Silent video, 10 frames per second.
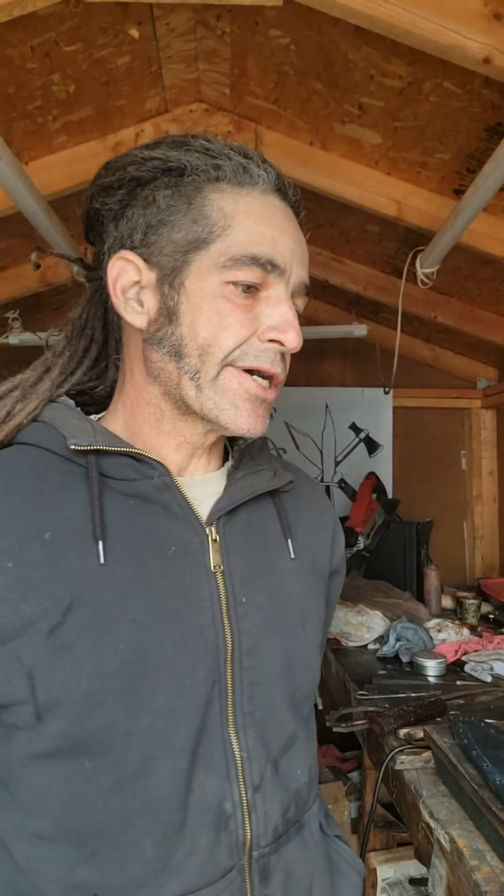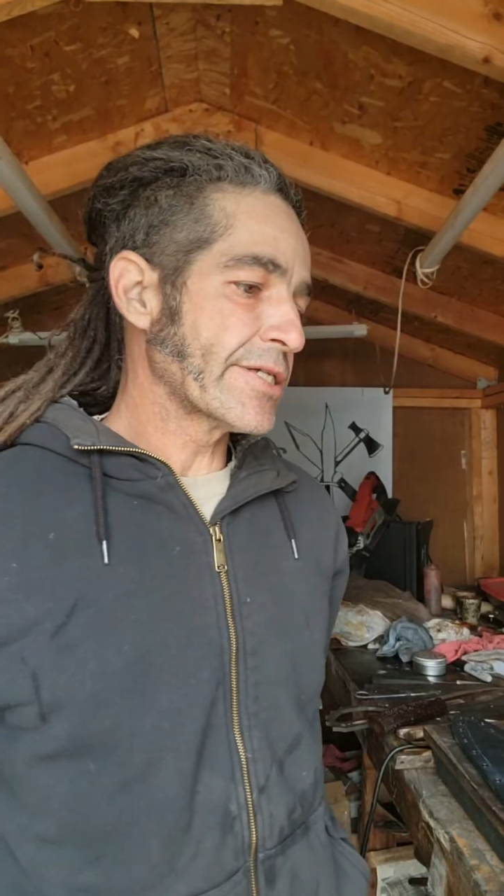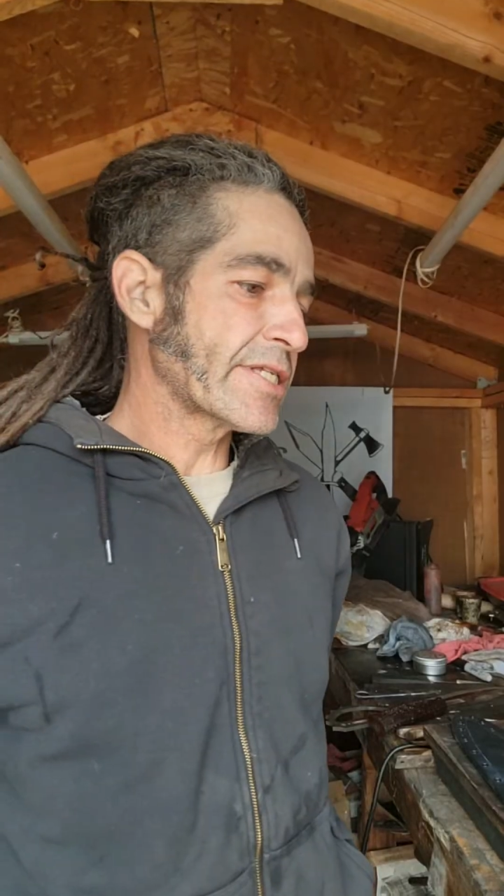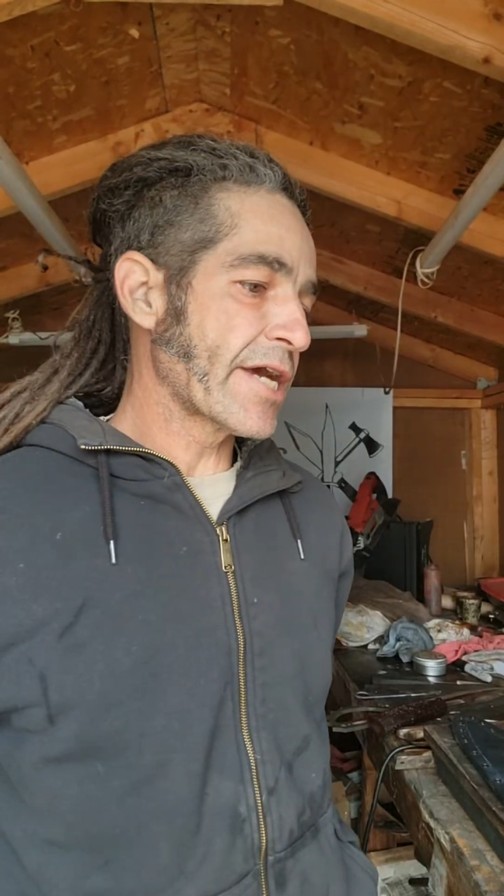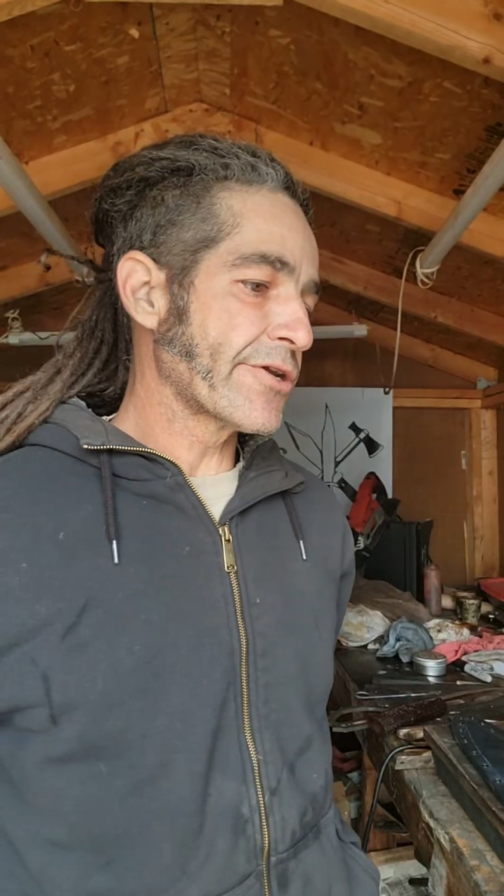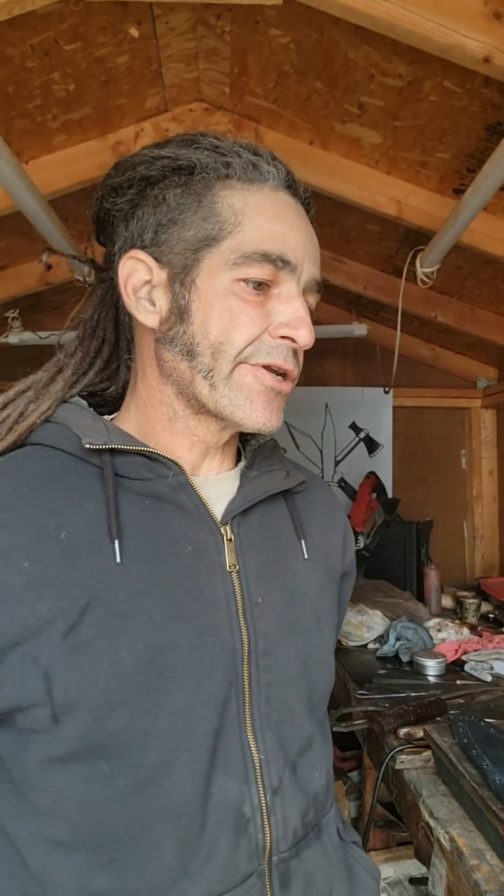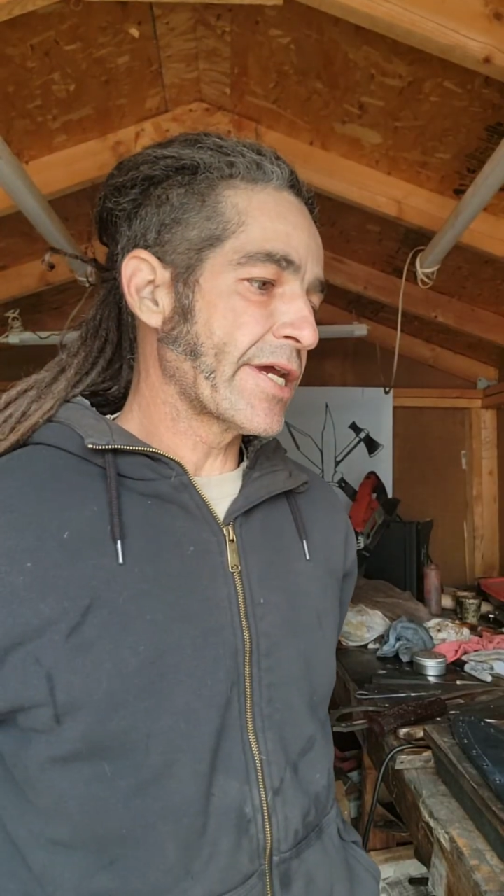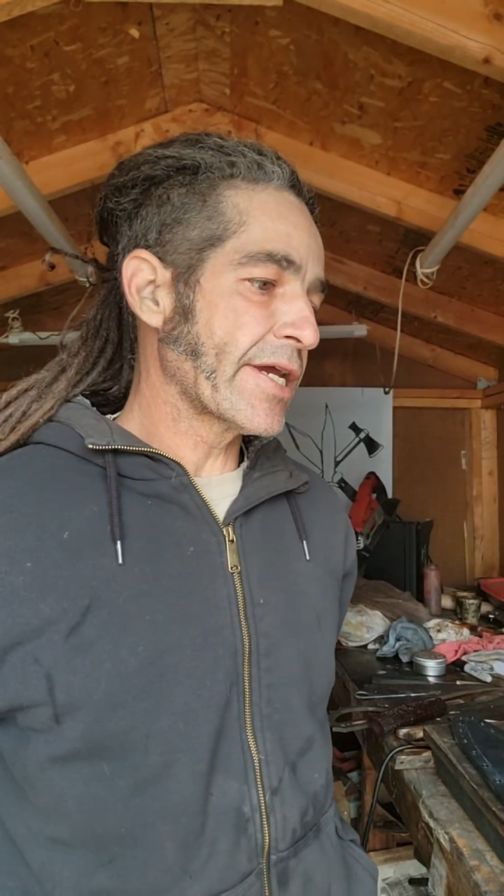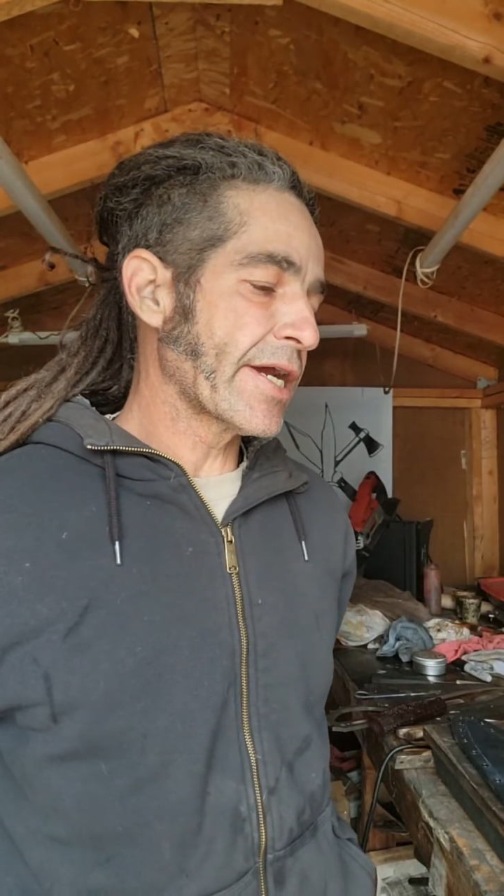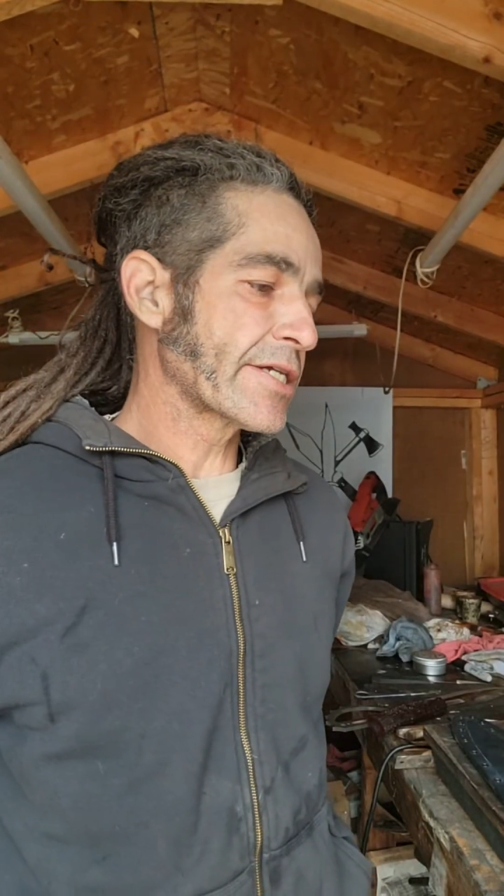
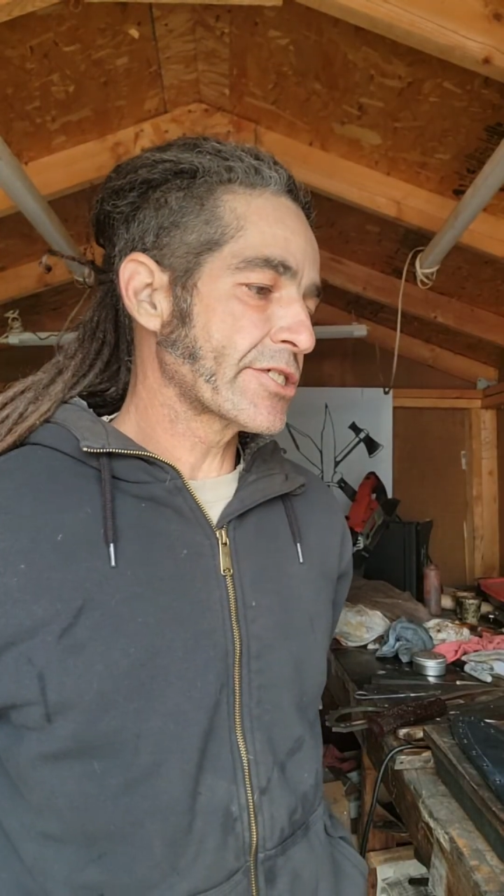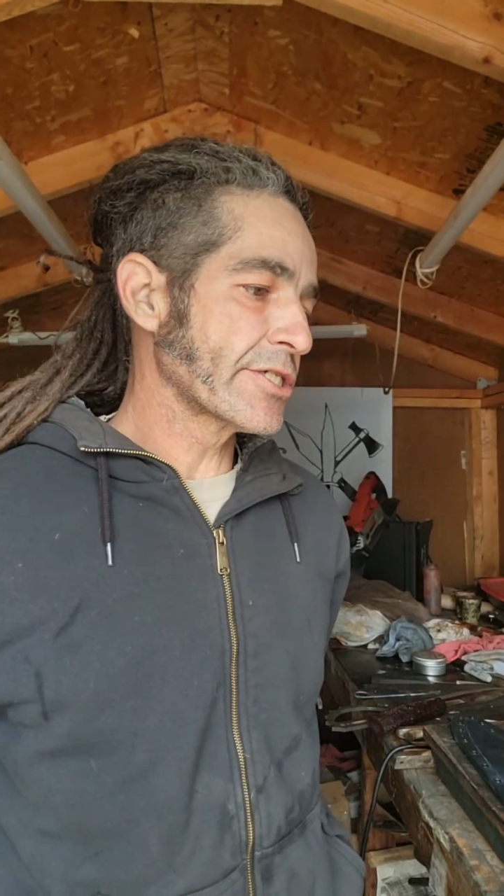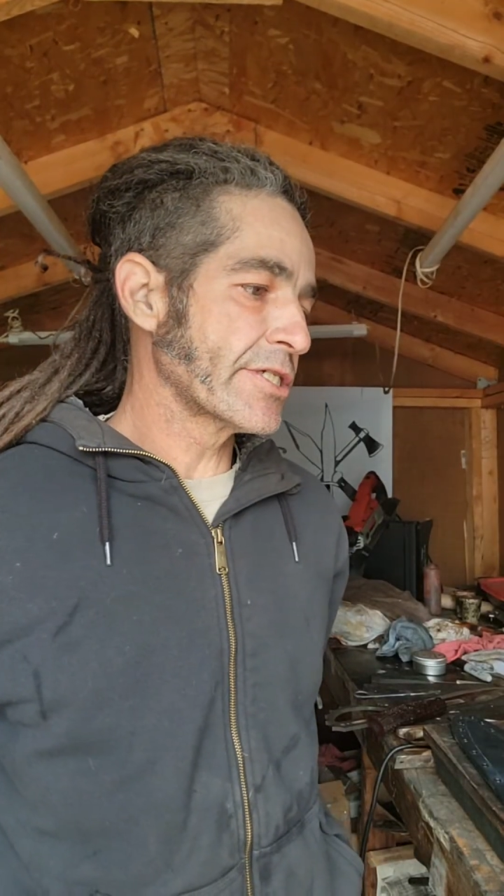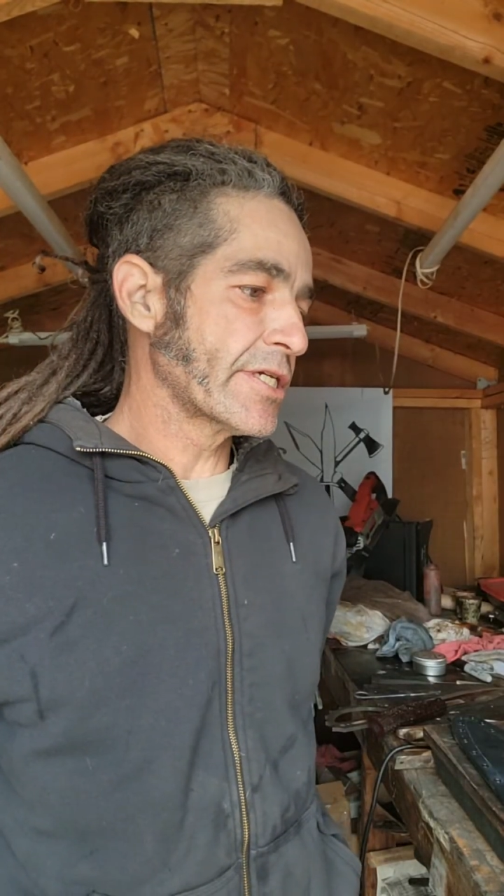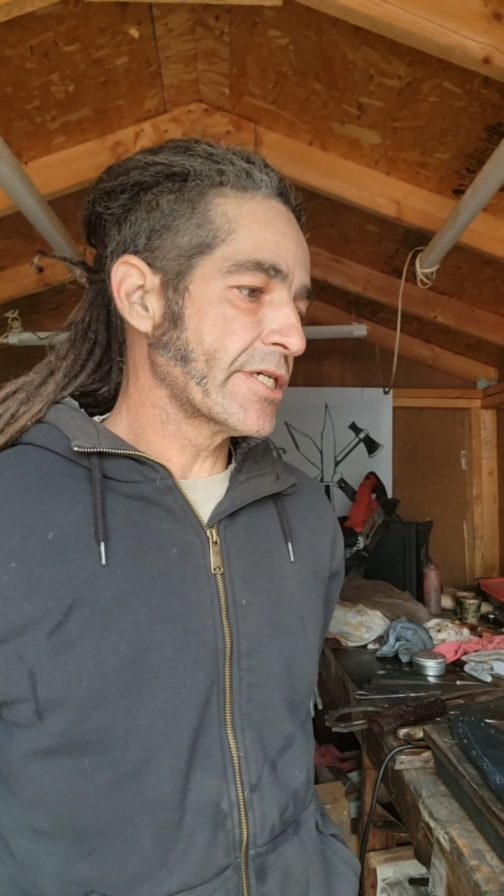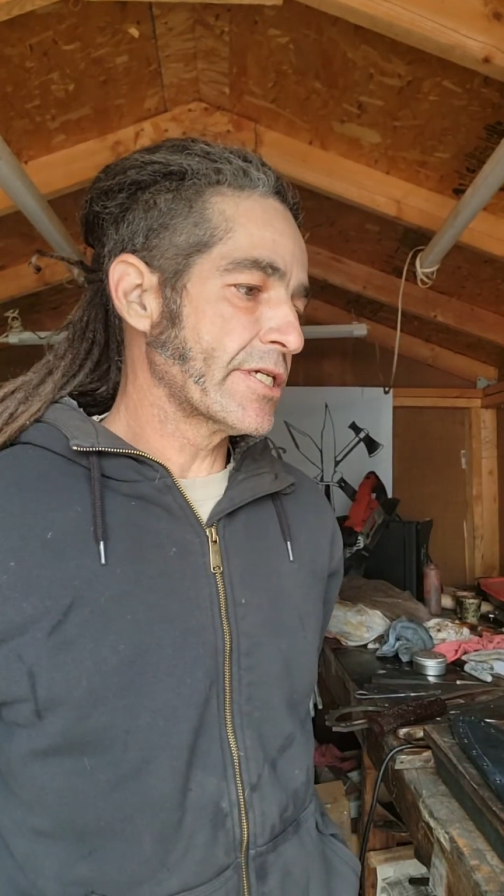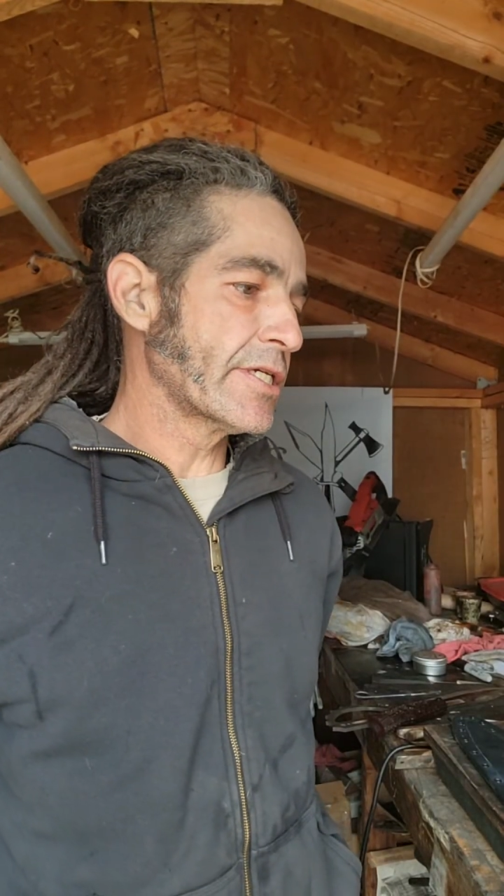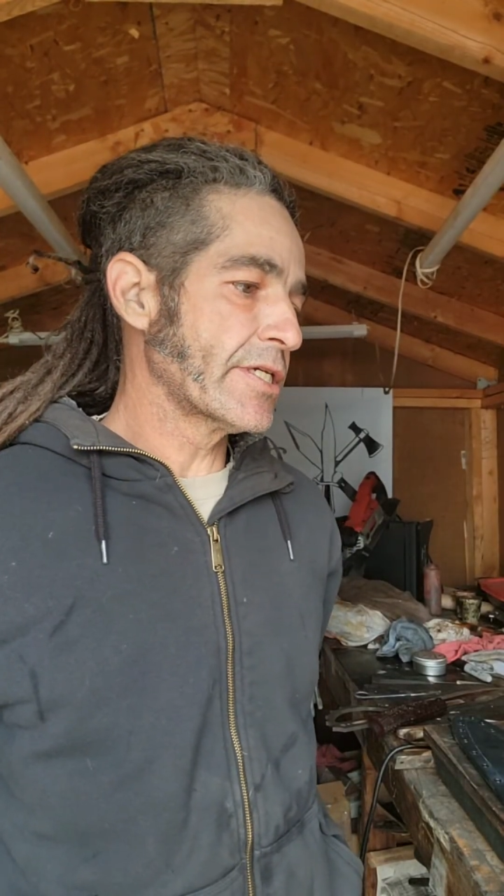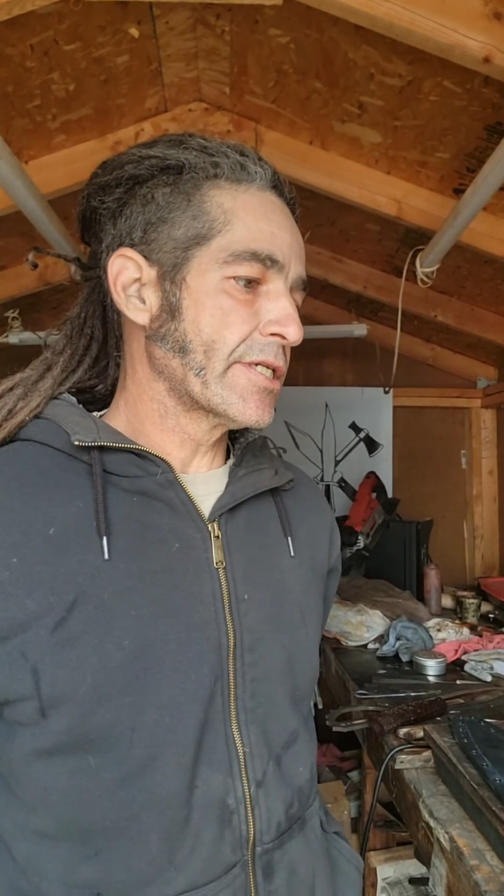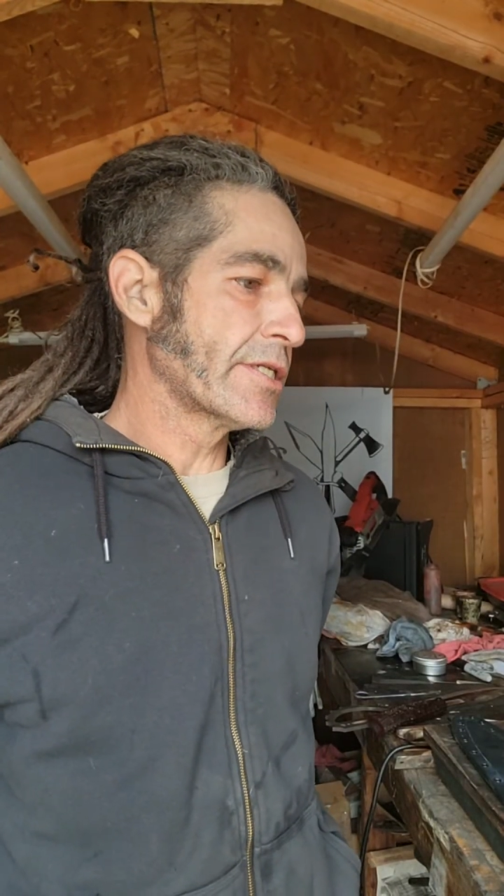Saturday.
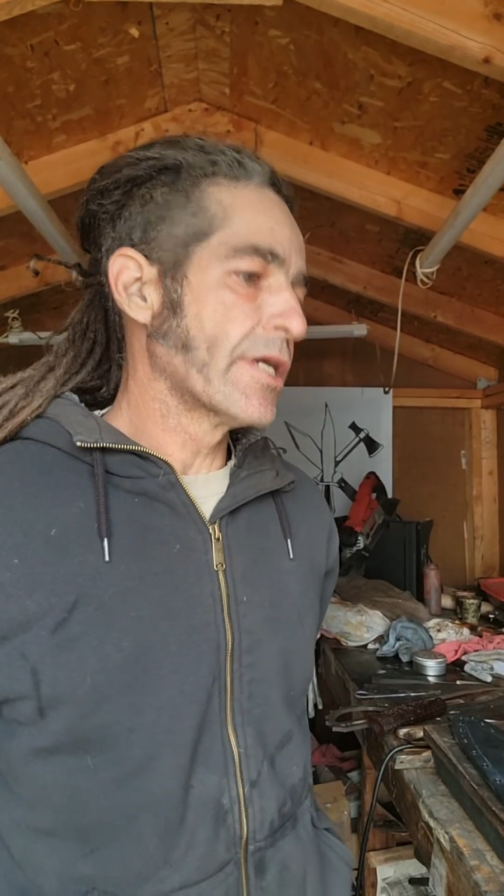Actually,